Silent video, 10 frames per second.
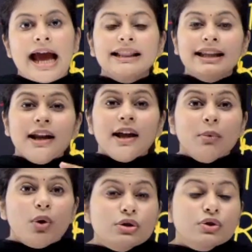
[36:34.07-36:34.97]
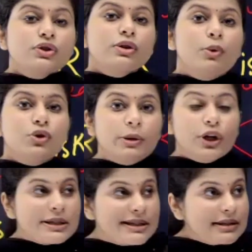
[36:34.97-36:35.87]
And then I'm also supposed,
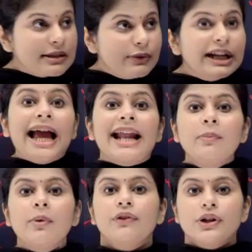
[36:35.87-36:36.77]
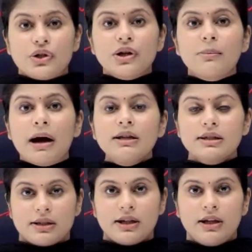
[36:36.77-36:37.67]
because this will carry professional
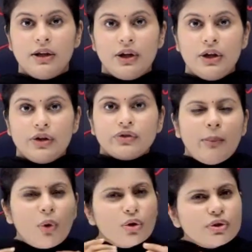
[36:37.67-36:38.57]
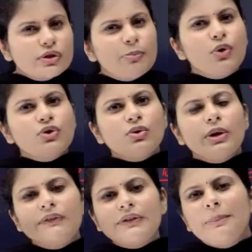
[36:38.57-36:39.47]
marks, so I'm also supposed
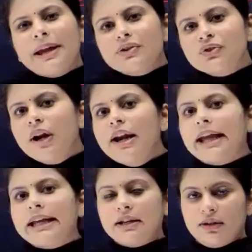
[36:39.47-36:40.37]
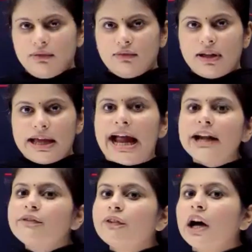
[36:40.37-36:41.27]
to give some extra line,
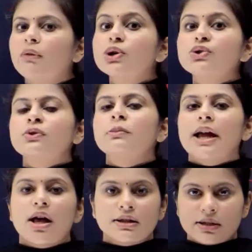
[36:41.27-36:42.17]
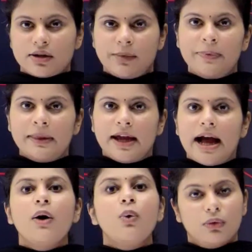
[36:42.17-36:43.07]
add flowers to my answer.
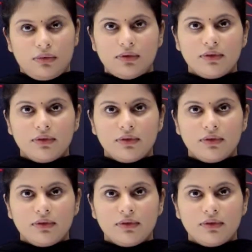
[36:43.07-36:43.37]
How?